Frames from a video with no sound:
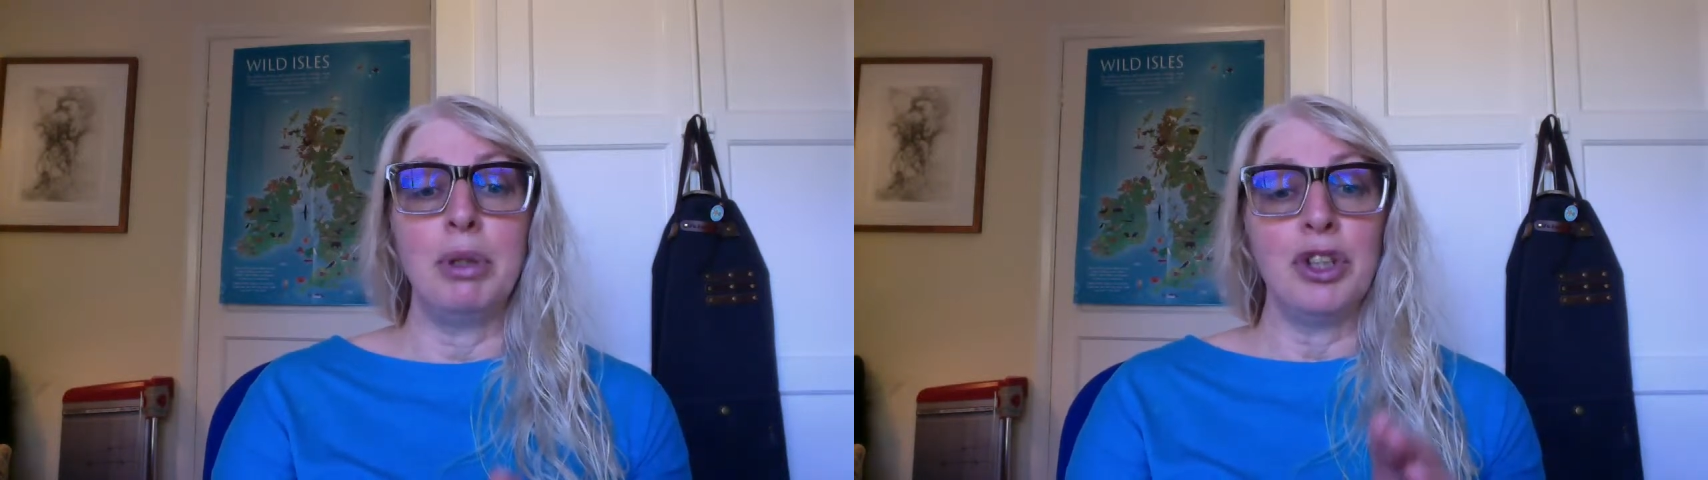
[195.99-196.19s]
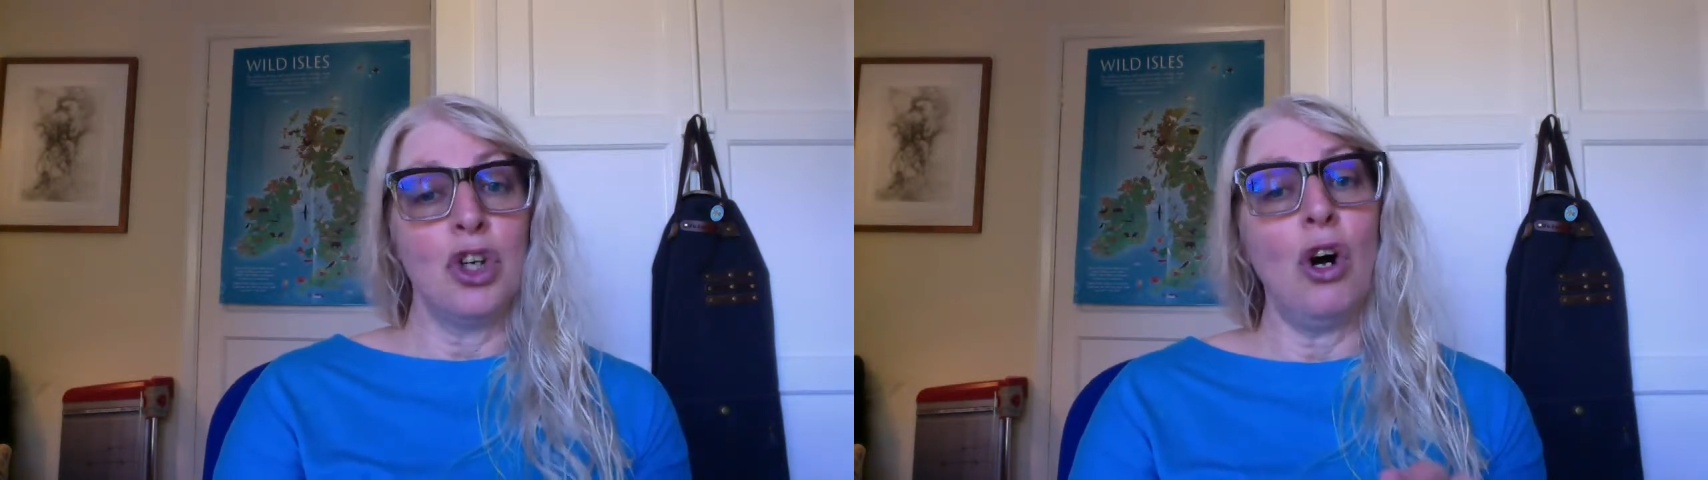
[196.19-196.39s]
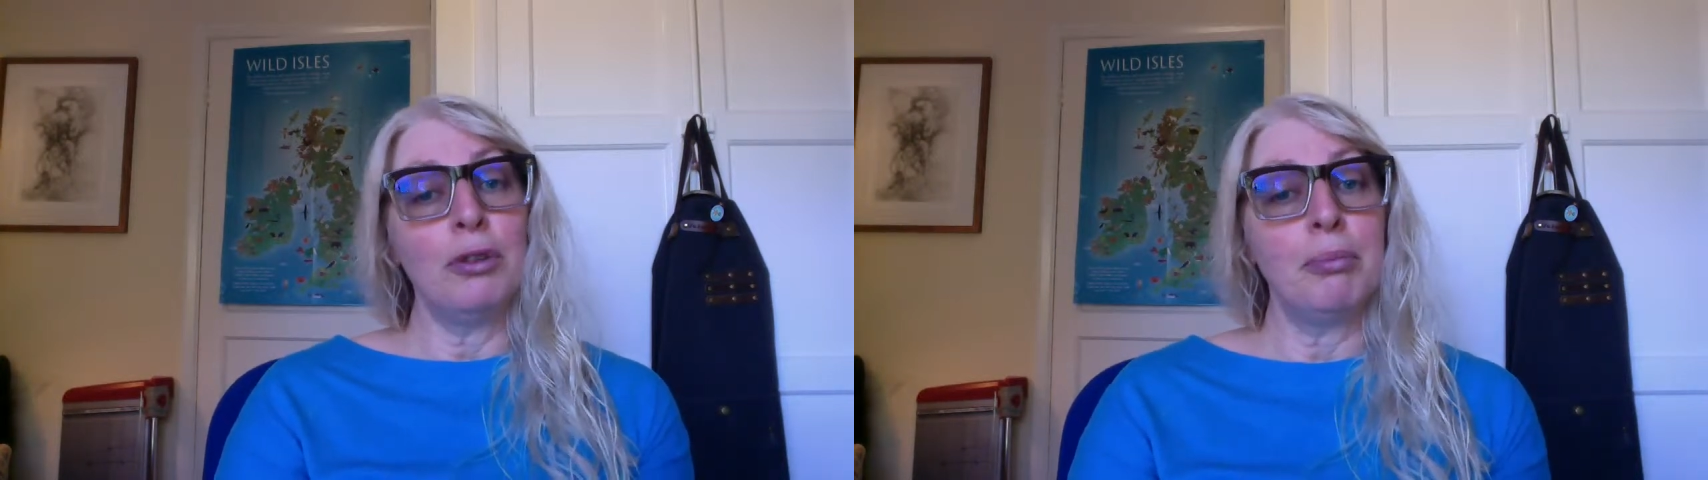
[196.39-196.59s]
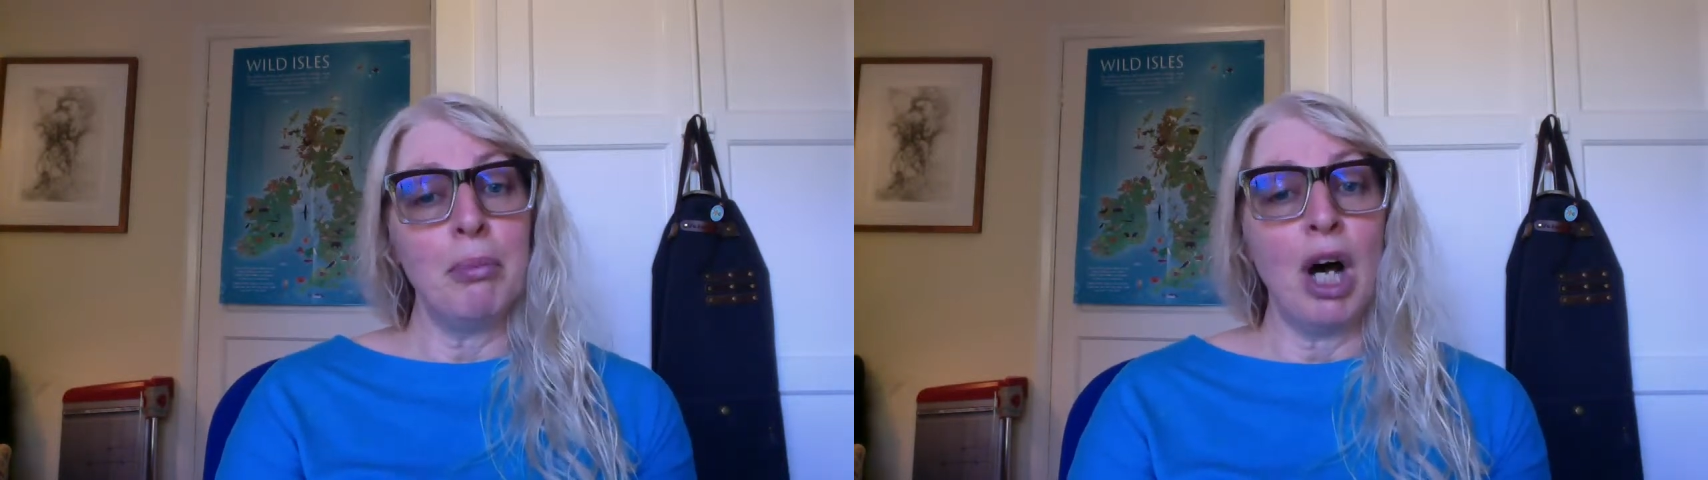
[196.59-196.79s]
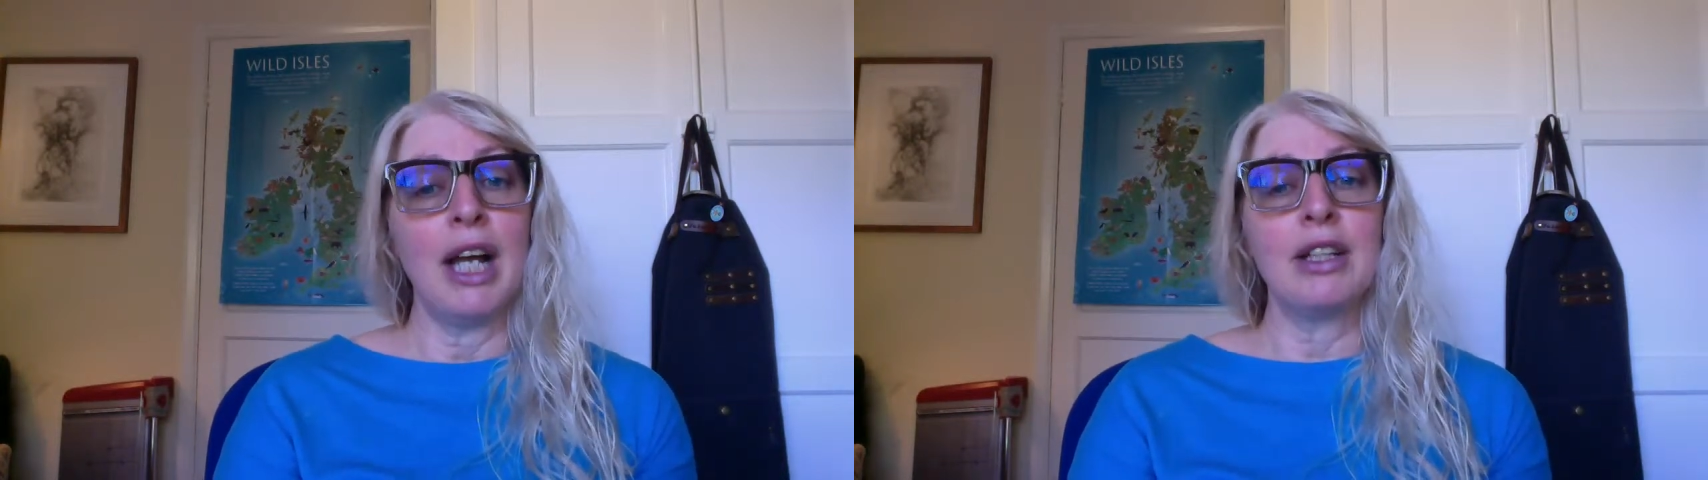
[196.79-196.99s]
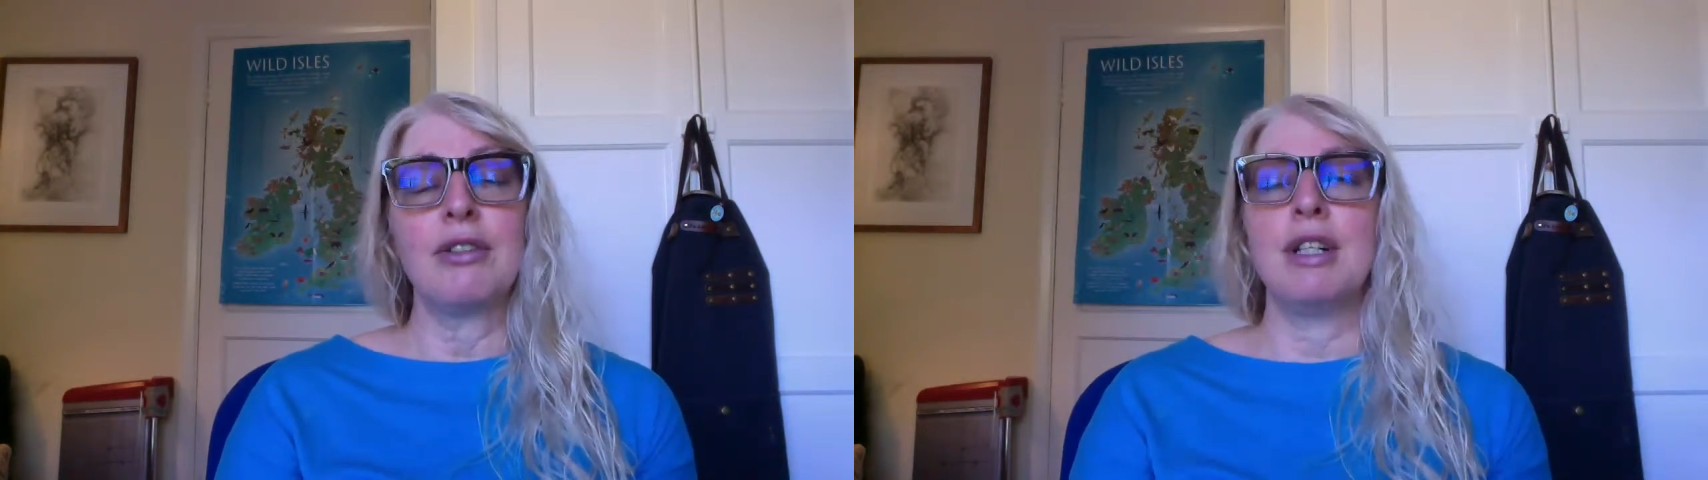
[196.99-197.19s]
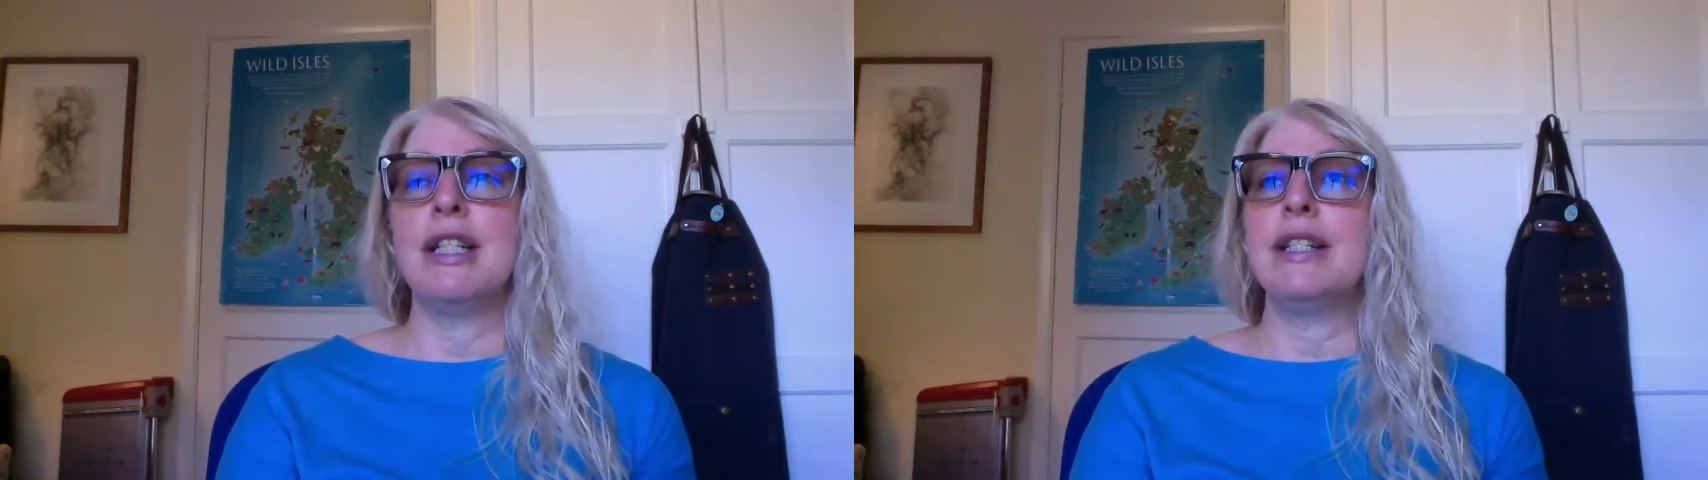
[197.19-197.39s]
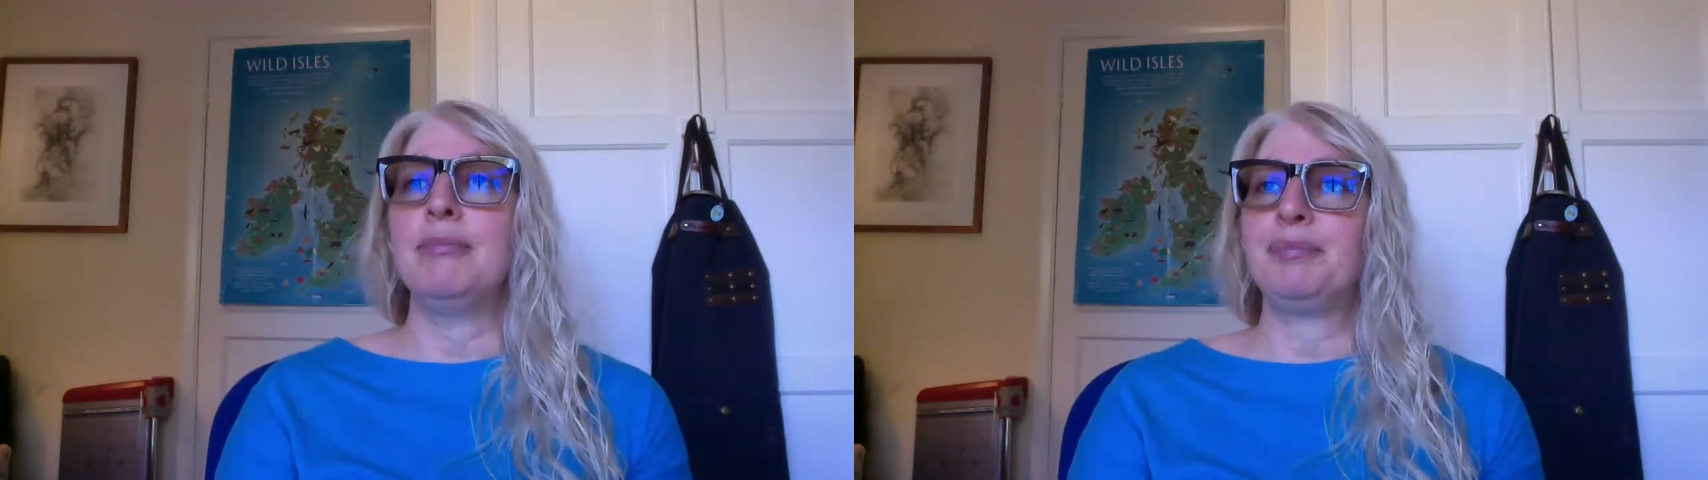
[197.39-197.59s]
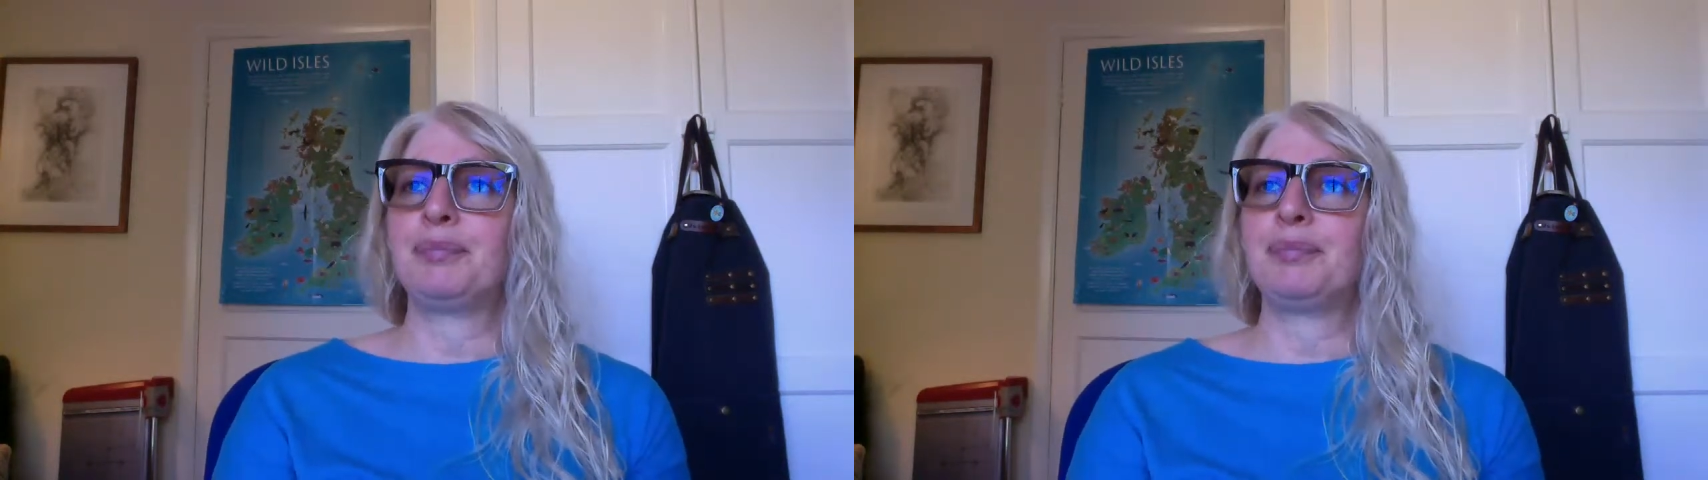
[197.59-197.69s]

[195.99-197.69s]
but not on my grid.